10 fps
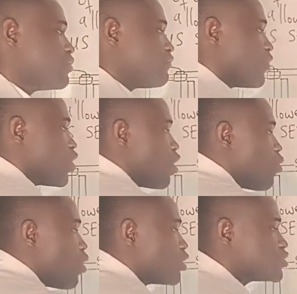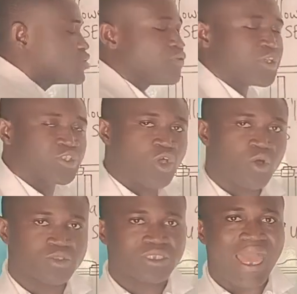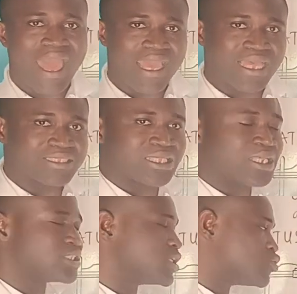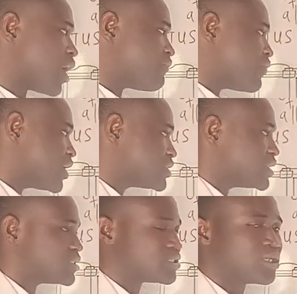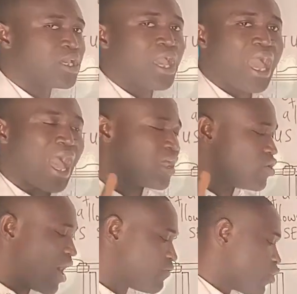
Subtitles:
for your what result. Are you getting it? It will affect it. And you have